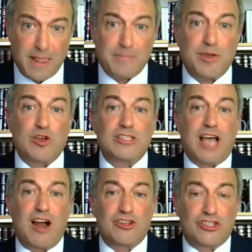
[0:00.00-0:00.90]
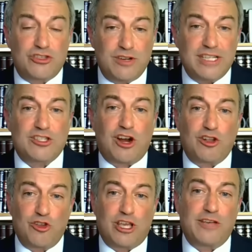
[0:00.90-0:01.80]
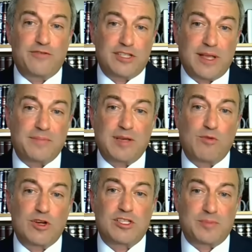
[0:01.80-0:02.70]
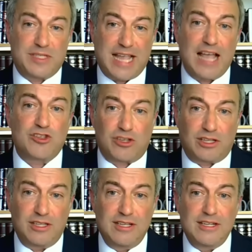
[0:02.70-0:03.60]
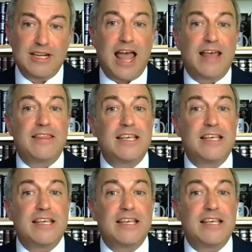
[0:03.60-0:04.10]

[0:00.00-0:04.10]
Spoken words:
because our students are looking for something more substantial. And